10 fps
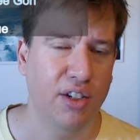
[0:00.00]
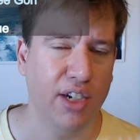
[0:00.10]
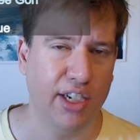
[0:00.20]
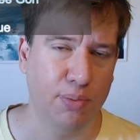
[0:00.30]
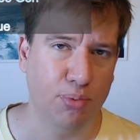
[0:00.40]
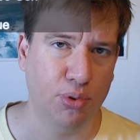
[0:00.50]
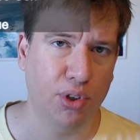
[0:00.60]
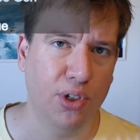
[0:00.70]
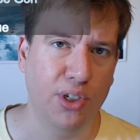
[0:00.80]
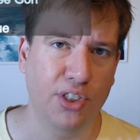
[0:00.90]

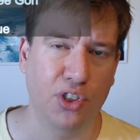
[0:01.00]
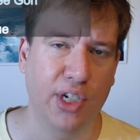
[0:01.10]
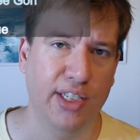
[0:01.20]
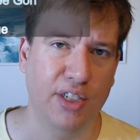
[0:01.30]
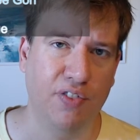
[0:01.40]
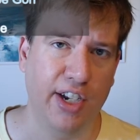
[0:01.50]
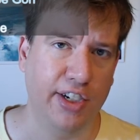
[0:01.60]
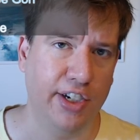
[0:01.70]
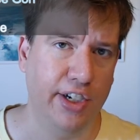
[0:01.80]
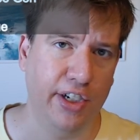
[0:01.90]
explores and tries to find
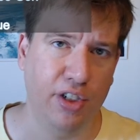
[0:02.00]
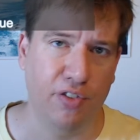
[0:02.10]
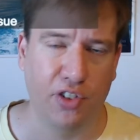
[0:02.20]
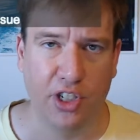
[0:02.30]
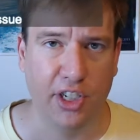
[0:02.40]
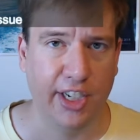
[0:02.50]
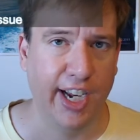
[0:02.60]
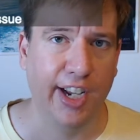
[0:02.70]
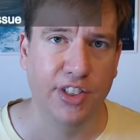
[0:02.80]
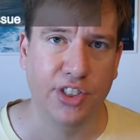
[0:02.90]
a cure for her
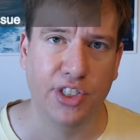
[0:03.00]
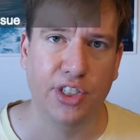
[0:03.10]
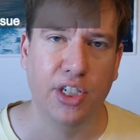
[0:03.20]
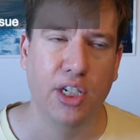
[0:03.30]
cancer.